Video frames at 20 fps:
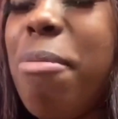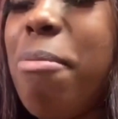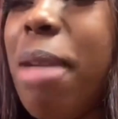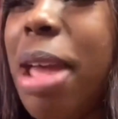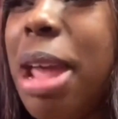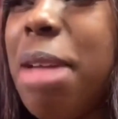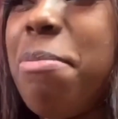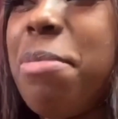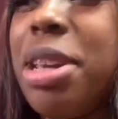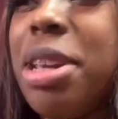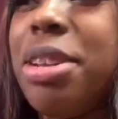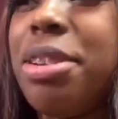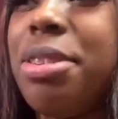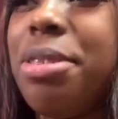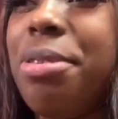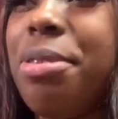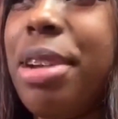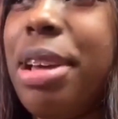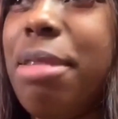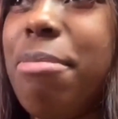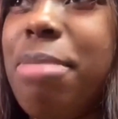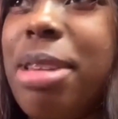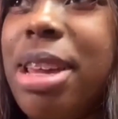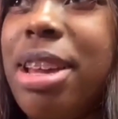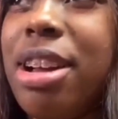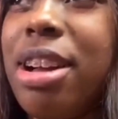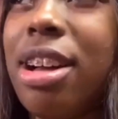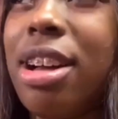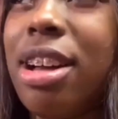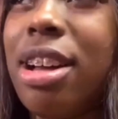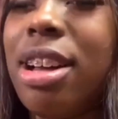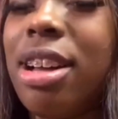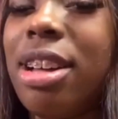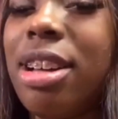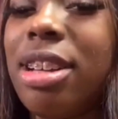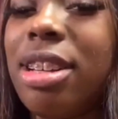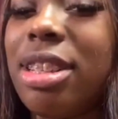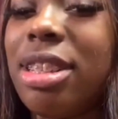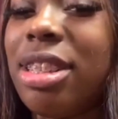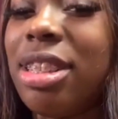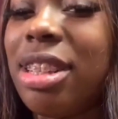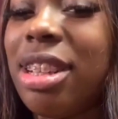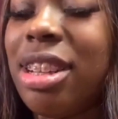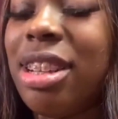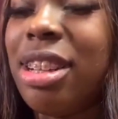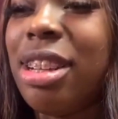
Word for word: made me do it because